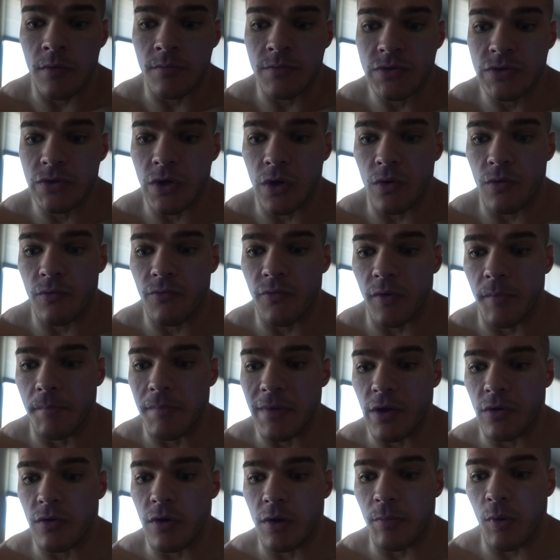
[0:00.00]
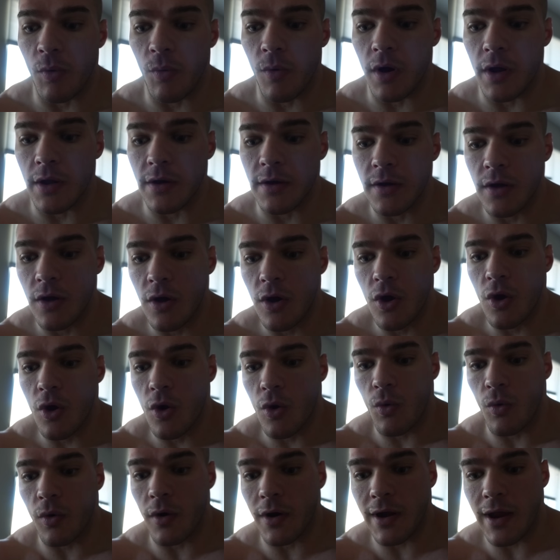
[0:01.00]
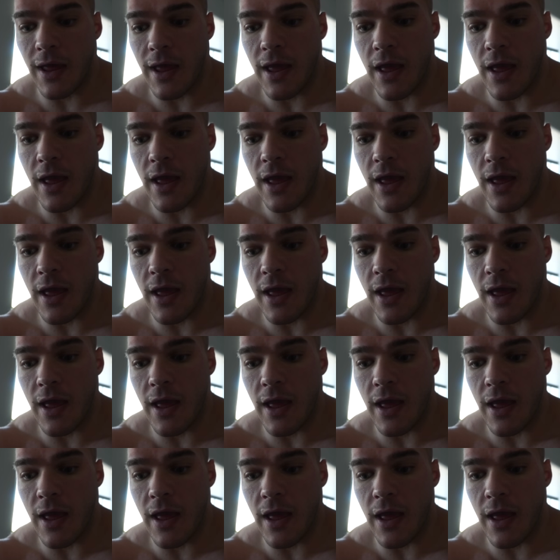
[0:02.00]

So for meal number one, we're gonna